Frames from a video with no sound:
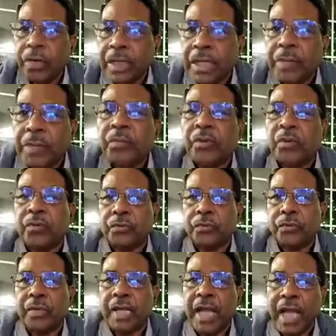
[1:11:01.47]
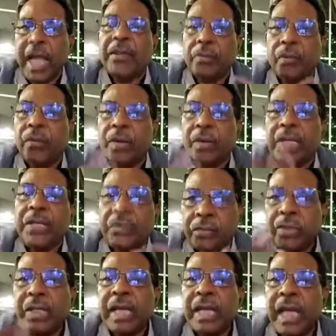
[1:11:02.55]
improve, I only
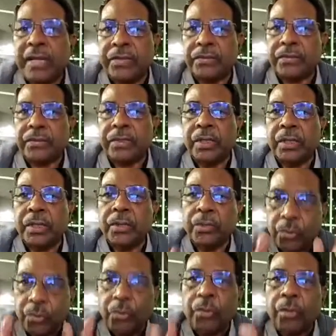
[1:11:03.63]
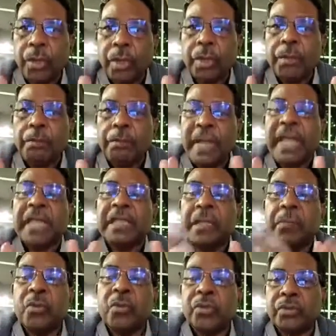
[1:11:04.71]
utilize to make the
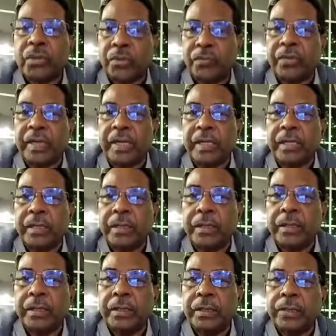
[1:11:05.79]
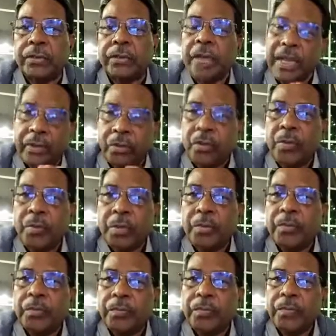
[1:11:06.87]
most of it. So I hope
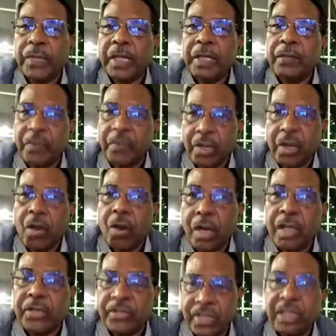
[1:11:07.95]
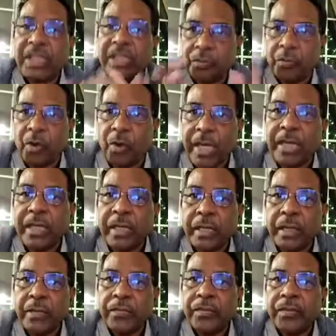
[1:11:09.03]
we all see this point.
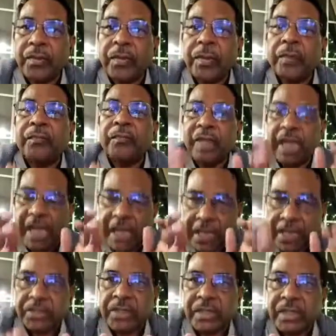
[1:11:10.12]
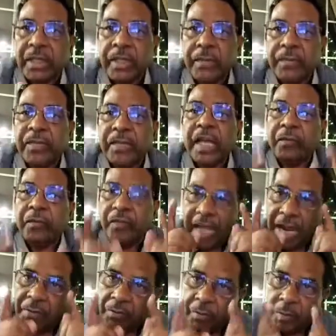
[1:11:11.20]
Let us see. We
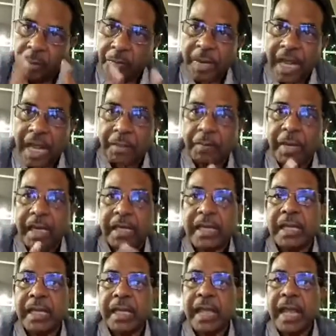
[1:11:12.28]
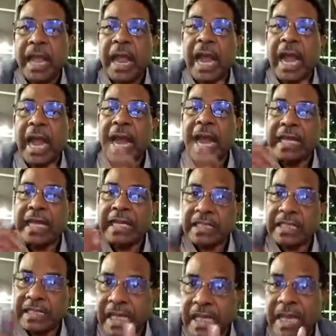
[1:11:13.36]
have to be pragmatic. At the
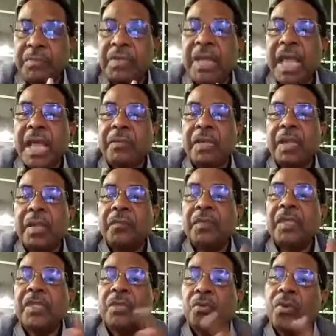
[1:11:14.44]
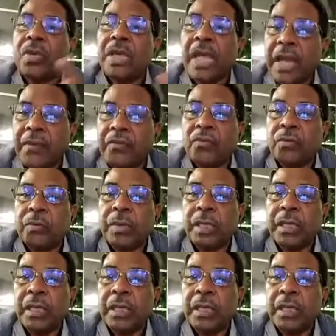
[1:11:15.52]
same time, we don't have to be